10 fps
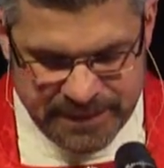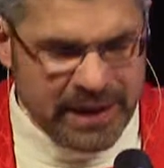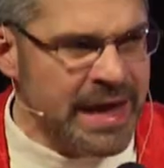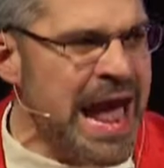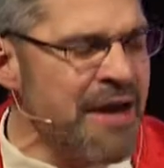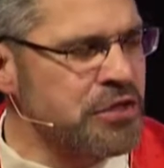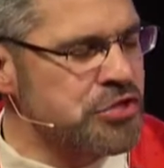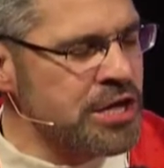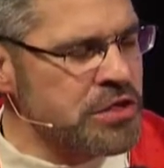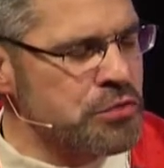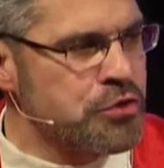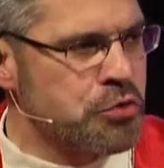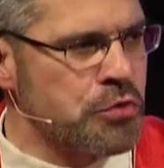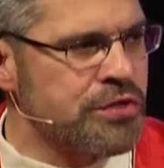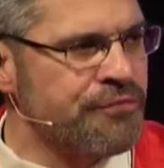And after Jesus was
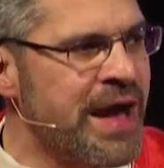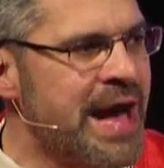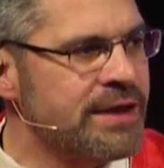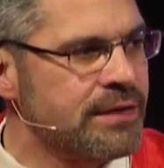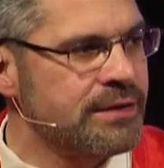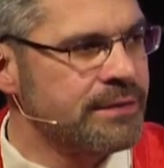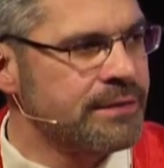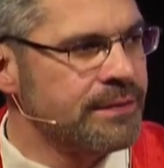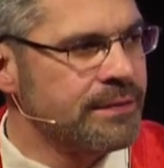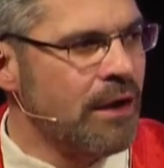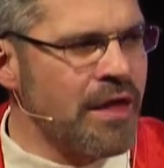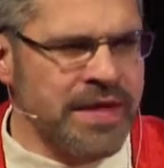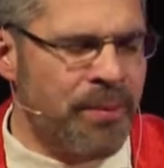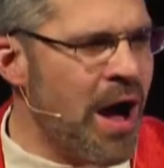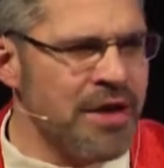crucified, all the
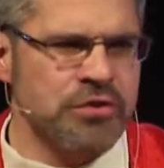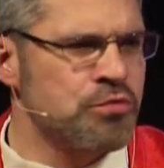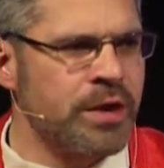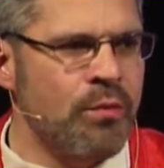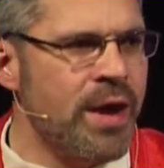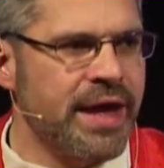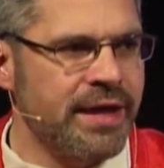apostles went away.